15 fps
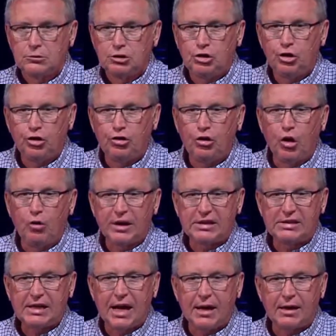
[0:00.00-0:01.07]
You know
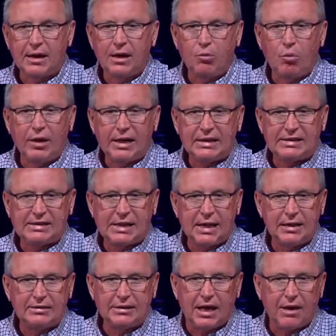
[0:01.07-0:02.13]
exactly what it
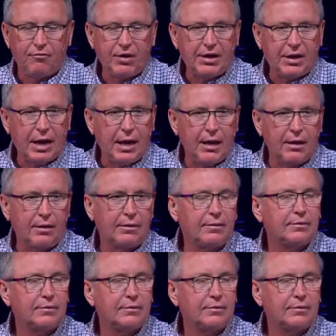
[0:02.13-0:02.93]
says every day.